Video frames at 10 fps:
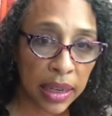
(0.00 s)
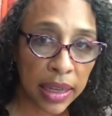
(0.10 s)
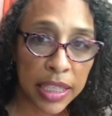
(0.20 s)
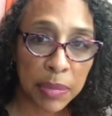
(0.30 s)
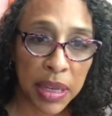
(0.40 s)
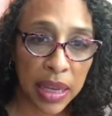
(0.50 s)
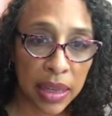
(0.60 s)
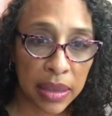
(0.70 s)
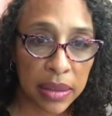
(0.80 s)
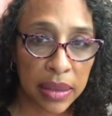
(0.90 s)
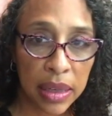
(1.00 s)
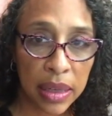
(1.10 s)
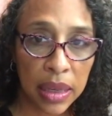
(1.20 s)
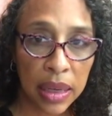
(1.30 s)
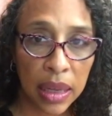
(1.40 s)
is because
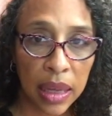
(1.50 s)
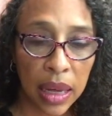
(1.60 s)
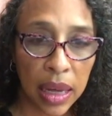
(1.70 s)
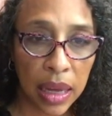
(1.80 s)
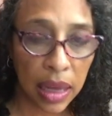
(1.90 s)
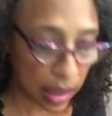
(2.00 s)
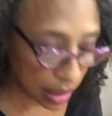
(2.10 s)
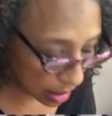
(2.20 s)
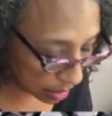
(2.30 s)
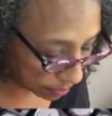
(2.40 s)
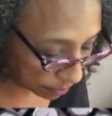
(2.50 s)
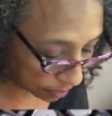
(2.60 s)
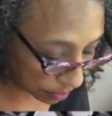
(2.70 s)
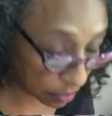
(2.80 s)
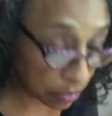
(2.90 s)

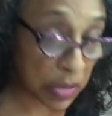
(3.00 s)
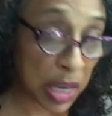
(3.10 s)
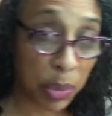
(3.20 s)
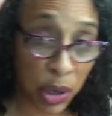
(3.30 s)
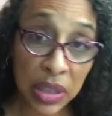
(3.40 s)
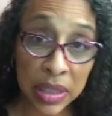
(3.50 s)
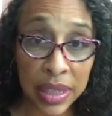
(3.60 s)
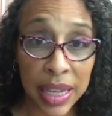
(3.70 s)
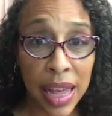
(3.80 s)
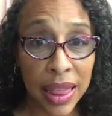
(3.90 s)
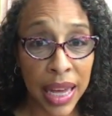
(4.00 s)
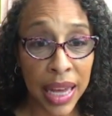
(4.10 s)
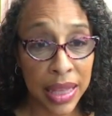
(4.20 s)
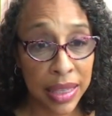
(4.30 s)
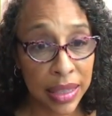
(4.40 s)
me personally, I like
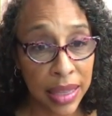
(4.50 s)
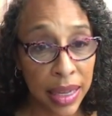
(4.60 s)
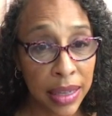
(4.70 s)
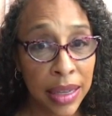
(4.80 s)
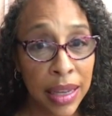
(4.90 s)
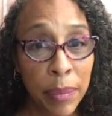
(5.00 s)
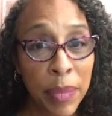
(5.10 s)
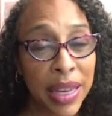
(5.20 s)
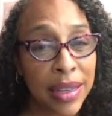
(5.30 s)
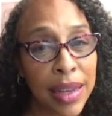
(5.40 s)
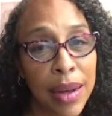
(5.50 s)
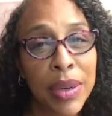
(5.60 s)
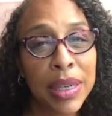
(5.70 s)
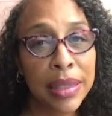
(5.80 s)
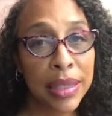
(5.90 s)
it this thin because I
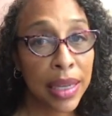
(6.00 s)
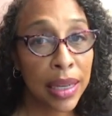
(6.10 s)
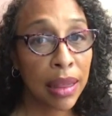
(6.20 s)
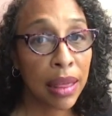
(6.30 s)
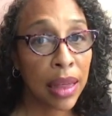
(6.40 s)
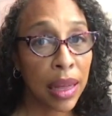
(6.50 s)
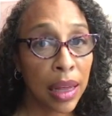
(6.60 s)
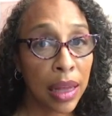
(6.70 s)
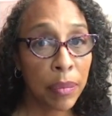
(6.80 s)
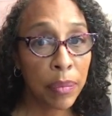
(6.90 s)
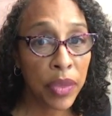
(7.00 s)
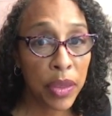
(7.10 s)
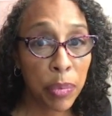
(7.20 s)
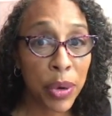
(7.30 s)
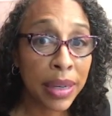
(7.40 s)
want to see the
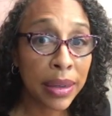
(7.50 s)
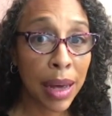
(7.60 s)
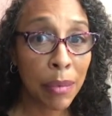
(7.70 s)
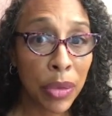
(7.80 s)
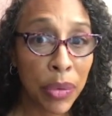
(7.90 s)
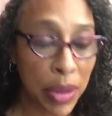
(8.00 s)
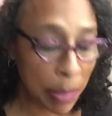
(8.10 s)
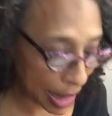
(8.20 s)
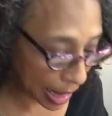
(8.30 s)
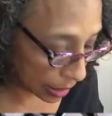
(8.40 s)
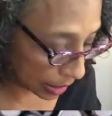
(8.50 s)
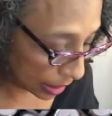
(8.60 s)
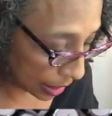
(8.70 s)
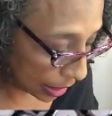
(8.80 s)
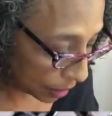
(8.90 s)
print come through the paint.
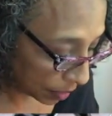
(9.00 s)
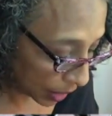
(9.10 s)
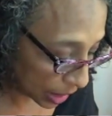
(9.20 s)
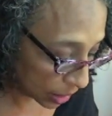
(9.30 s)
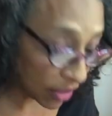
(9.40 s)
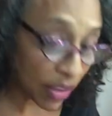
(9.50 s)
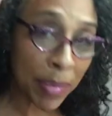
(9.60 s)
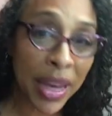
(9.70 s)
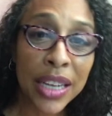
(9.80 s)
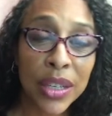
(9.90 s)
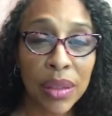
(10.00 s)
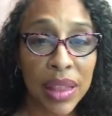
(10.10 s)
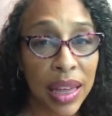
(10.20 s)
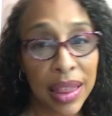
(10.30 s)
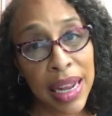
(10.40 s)
And so if I make it too
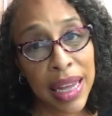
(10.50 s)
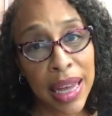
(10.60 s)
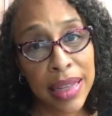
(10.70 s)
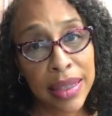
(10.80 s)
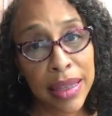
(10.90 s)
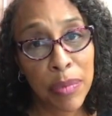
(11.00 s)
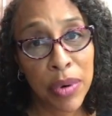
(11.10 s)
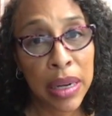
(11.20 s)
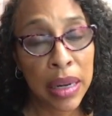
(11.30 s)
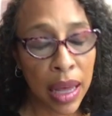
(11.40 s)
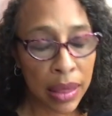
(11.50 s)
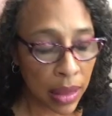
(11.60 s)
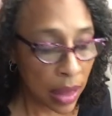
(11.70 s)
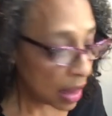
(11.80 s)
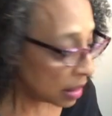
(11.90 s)
thick, then I can't see the print. And
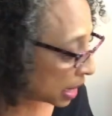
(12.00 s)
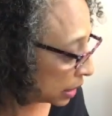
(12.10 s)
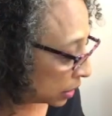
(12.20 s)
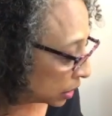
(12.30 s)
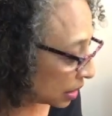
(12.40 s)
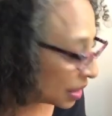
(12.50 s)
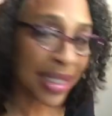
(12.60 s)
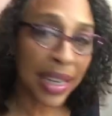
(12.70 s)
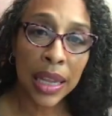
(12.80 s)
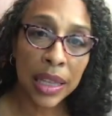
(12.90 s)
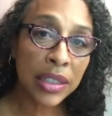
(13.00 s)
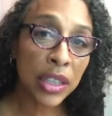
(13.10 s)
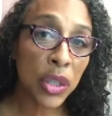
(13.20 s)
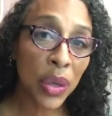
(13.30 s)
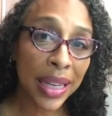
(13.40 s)
that's just a
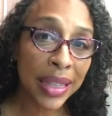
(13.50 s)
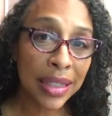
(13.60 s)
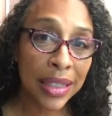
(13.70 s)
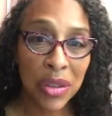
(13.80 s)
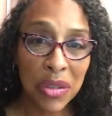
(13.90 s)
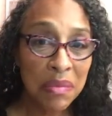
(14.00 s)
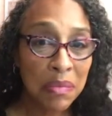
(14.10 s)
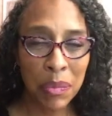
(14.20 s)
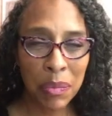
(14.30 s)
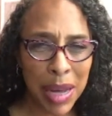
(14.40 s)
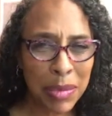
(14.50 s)
stylistic choice. You know, Bible